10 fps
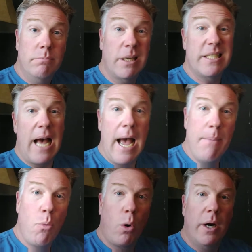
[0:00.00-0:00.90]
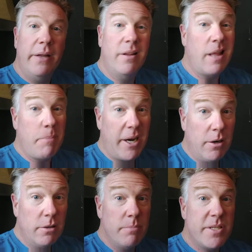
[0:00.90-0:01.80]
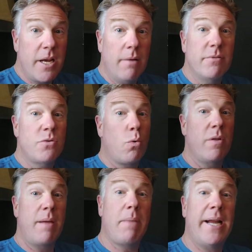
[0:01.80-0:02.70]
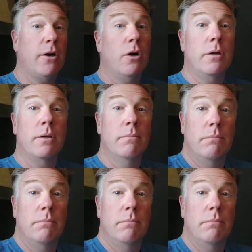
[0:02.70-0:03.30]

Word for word: because I'm worried that they might hurt themselves or they might hurt